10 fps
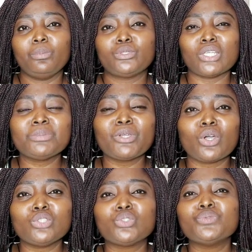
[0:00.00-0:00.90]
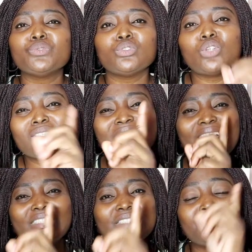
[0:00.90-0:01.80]
Just because you've not
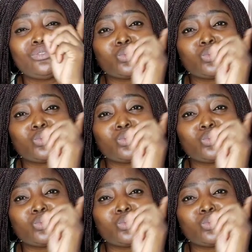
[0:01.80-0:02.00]
achieved